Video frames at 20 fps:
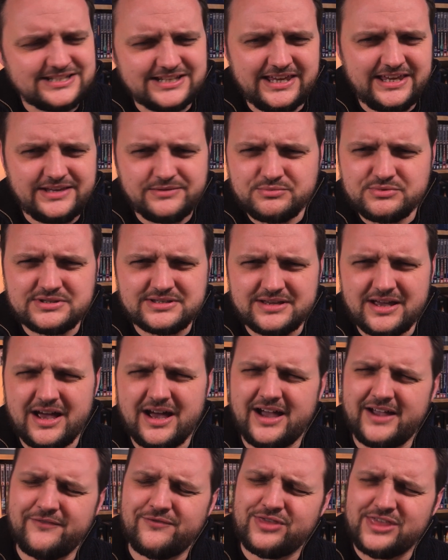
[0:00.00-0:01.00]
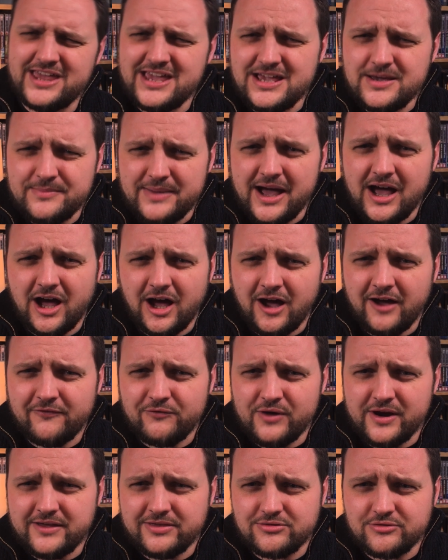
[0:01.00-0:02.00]
it was, I think, about
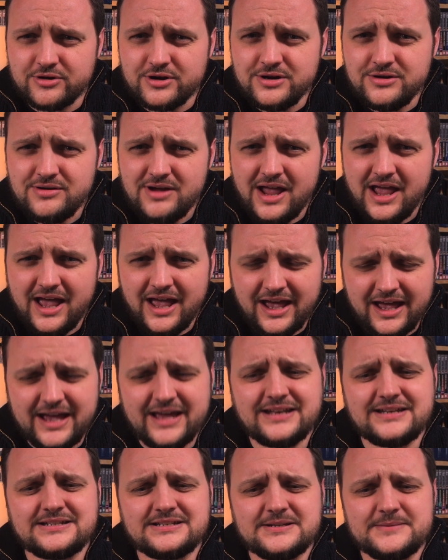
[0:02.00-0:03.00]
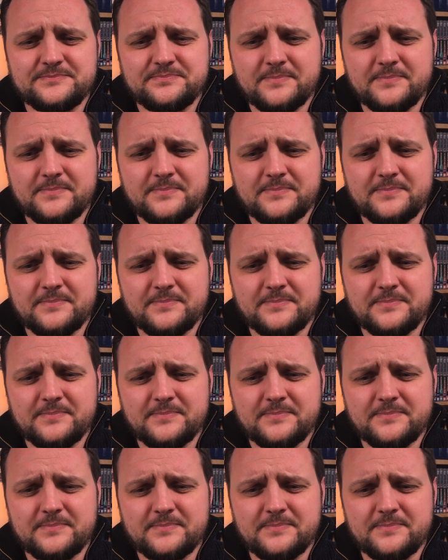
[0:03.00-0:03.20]
halfway through, and